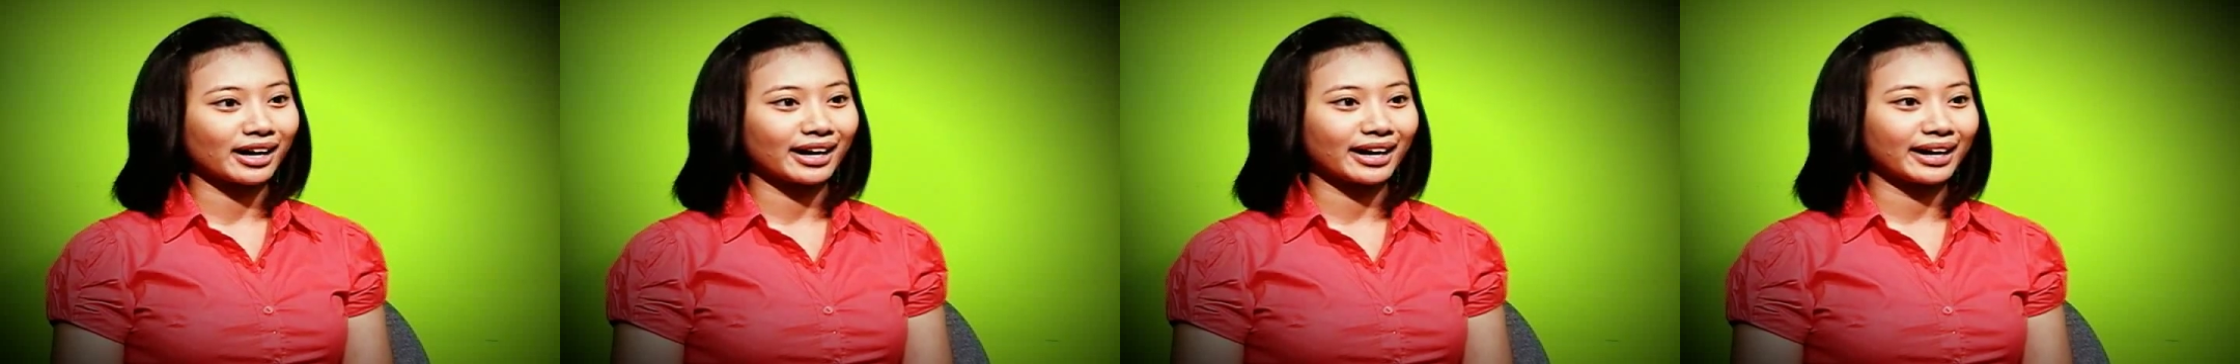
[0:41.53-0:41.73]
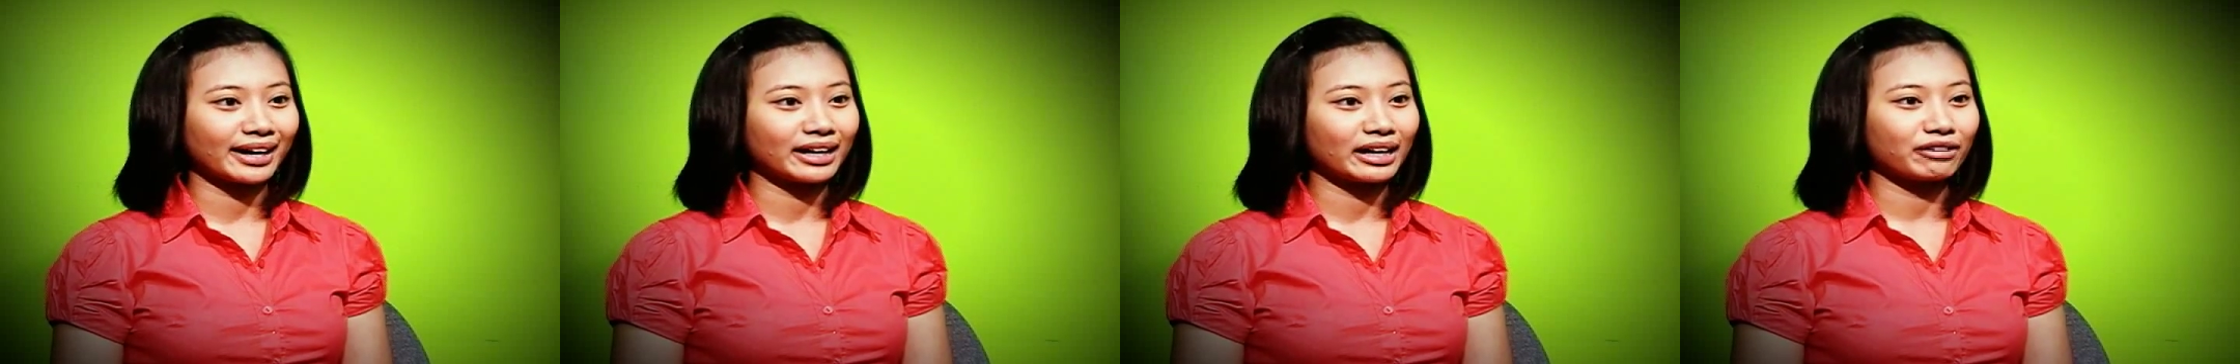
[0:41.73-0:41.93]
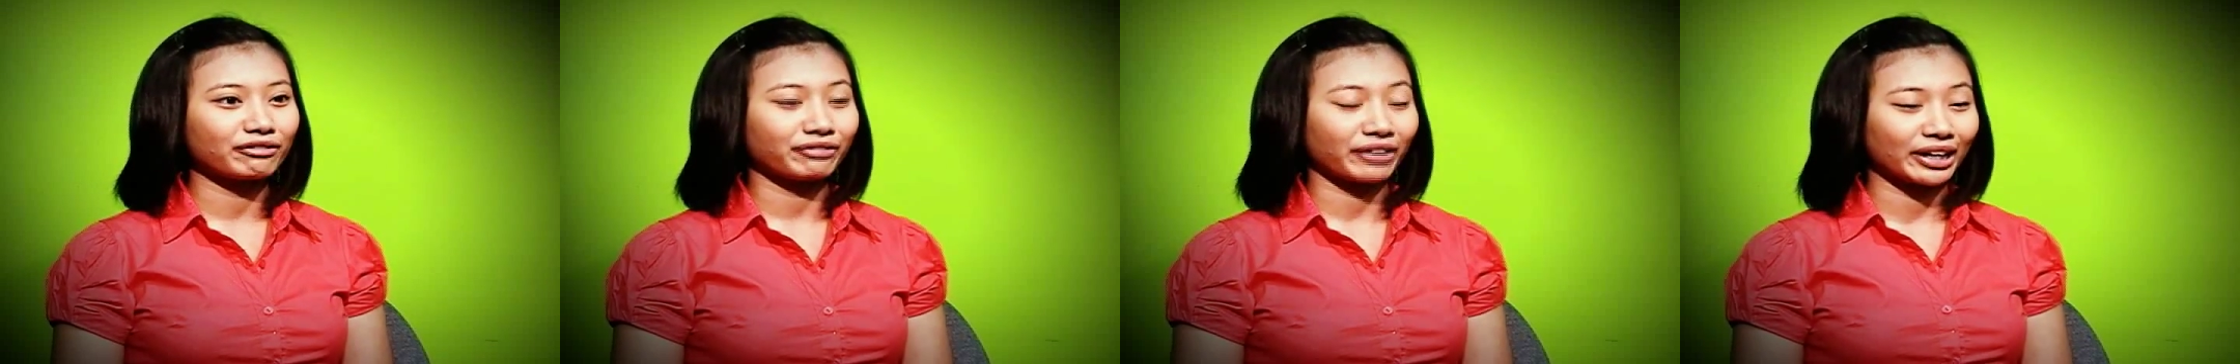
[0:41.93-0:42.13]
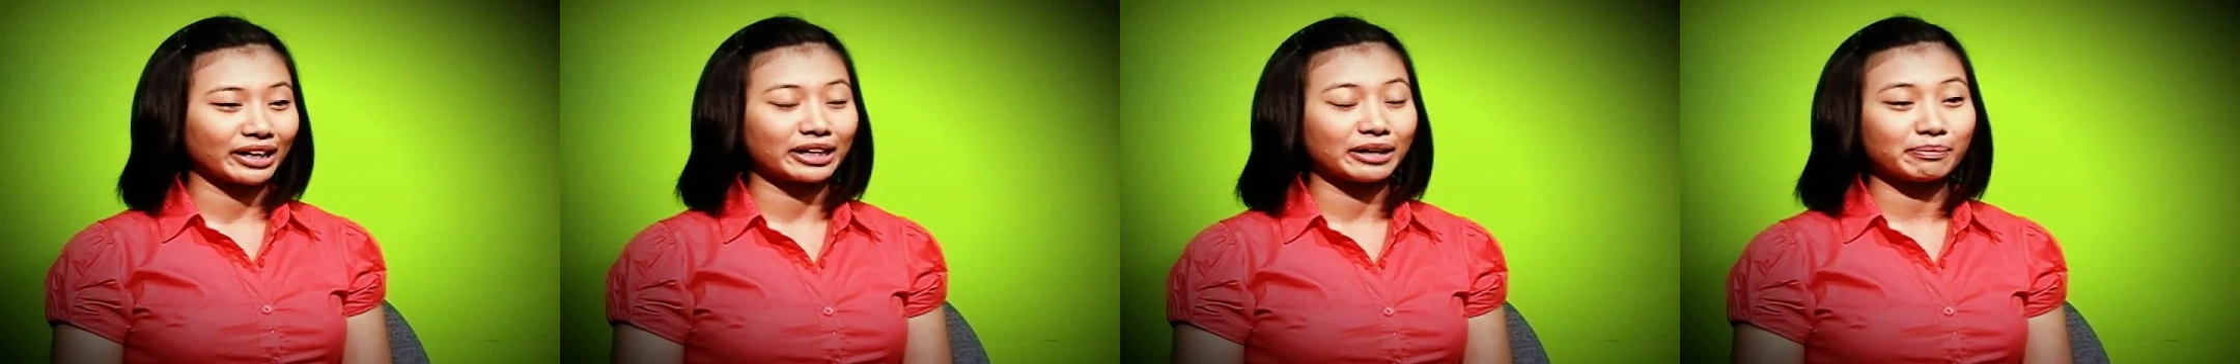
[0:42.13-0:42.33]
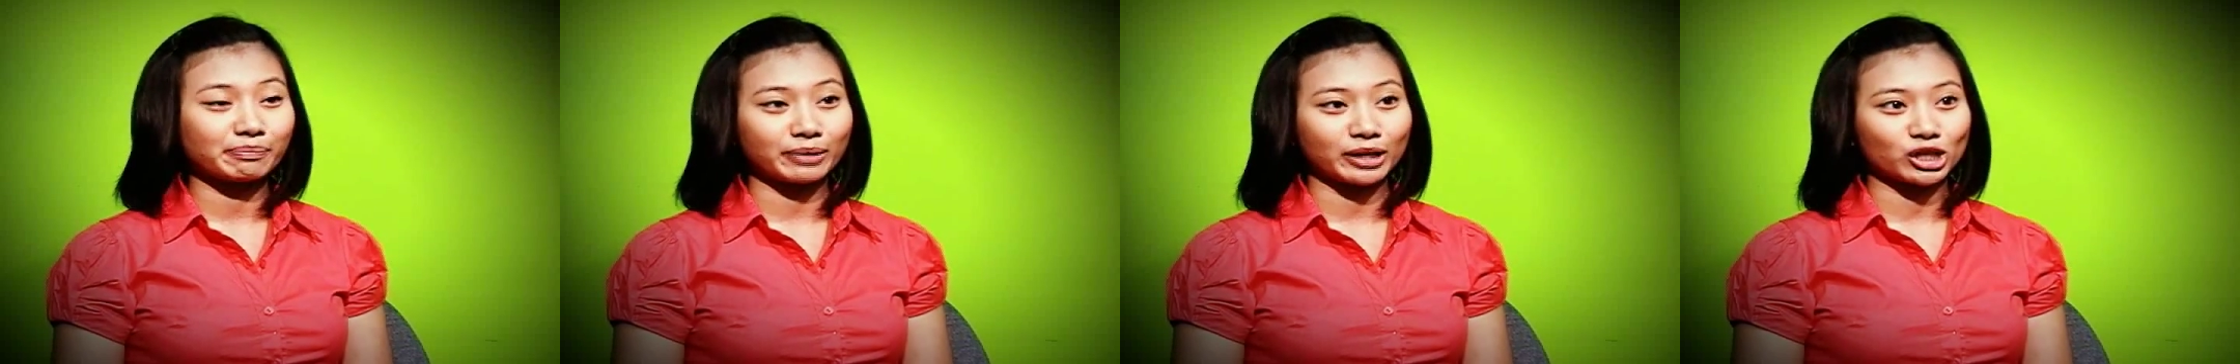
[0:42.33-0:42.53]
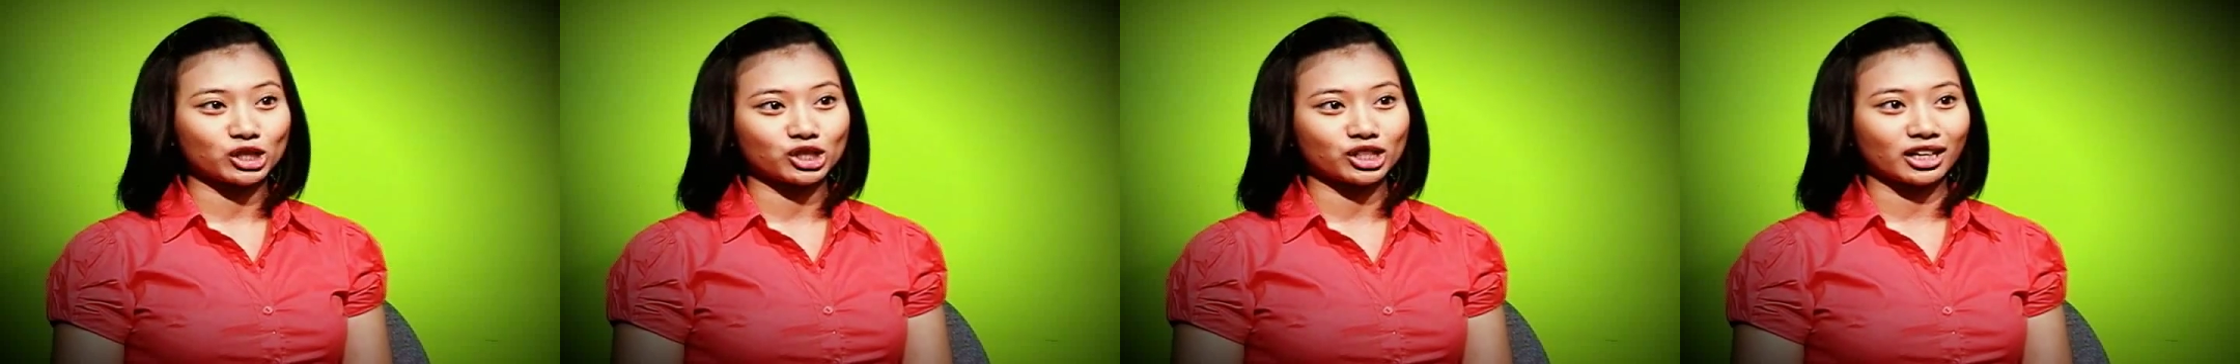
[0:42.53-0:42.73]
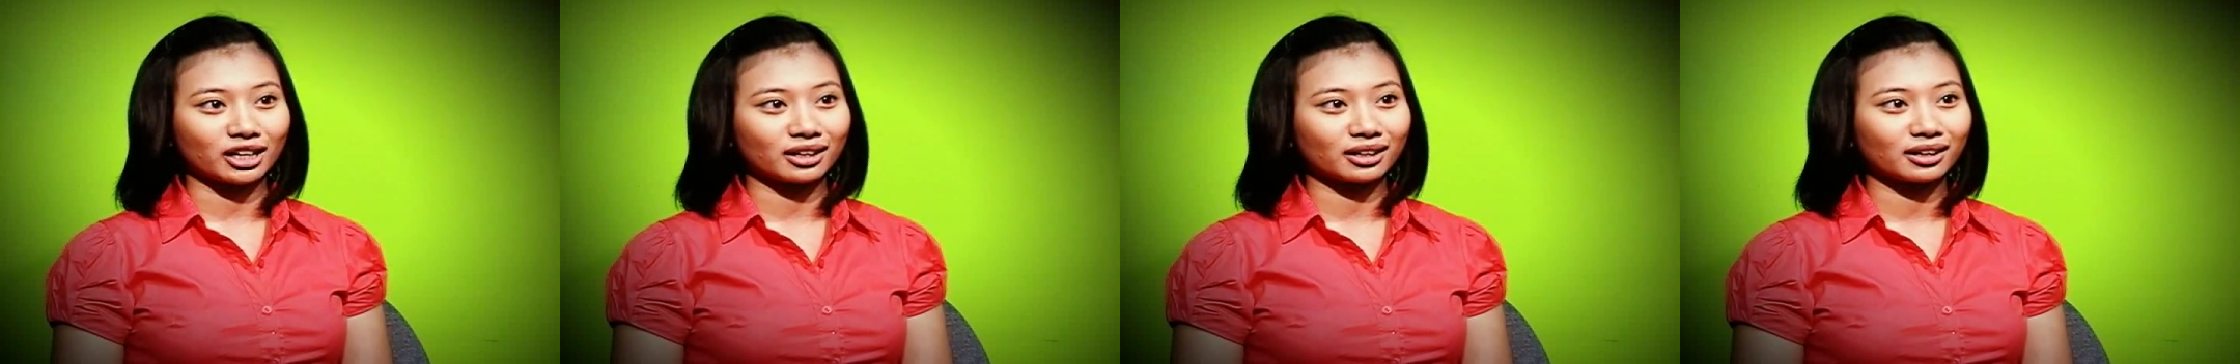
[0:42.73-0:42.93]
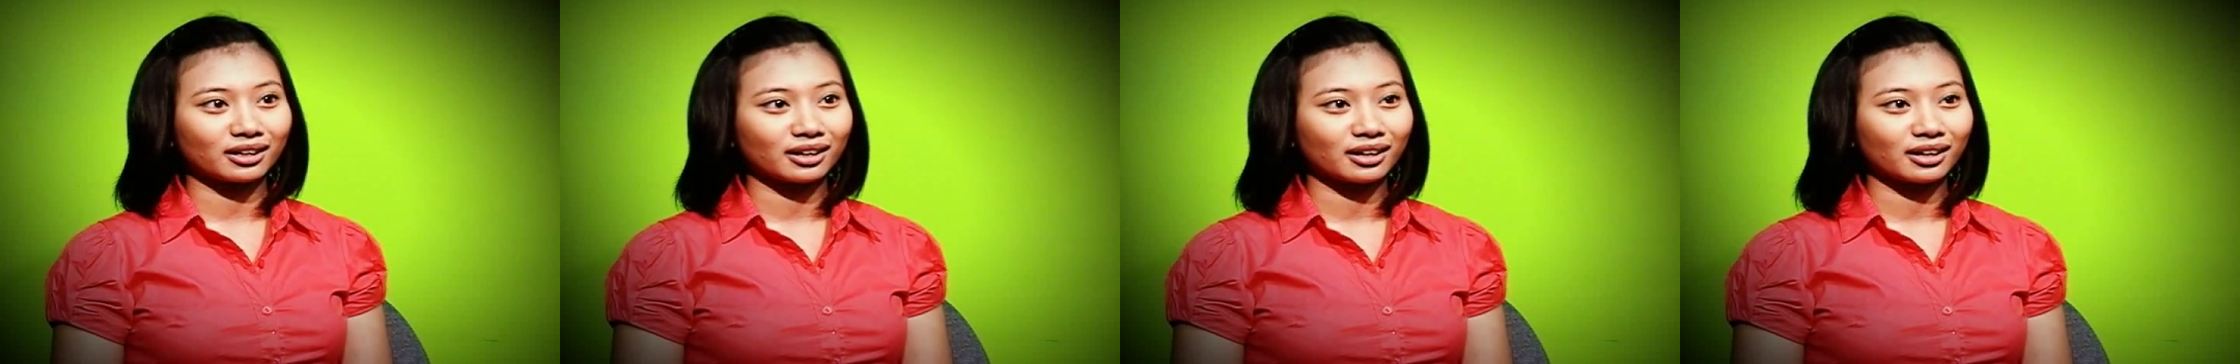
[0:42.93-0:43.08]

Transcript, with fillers: and I'm fairly impatient.